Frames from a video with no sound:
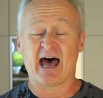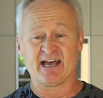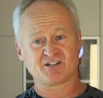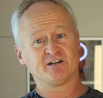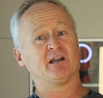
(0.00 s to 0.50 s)

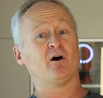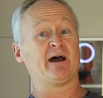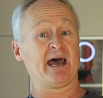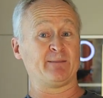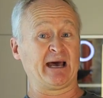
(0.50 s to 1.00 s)
As you know,
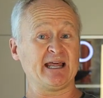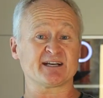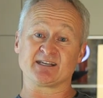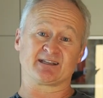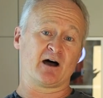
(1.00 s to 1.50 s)
I am
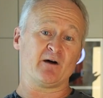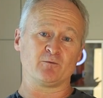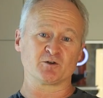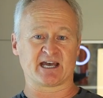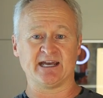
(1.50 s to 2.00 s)
Alex, and now I
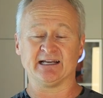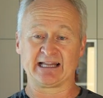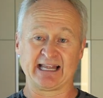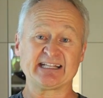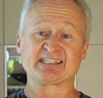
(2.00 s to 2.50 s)
would say,
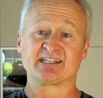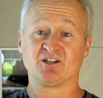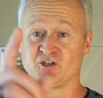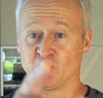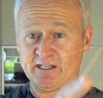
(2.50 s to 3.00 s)

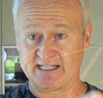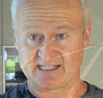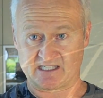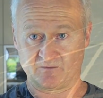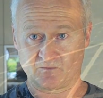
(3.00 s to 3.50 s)
let's do
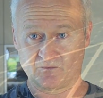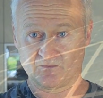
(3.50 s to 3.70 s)
this.